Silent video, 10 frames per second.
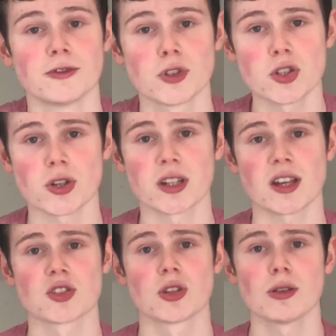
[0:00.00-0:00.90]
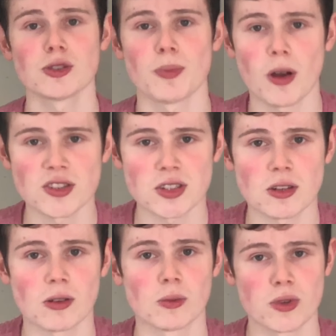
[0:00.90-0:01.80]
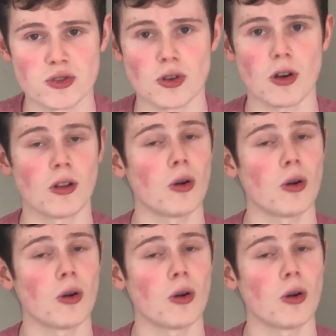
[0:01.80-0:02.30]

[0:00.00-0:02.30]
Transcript: FreeTrade has no deposit, withdrawal,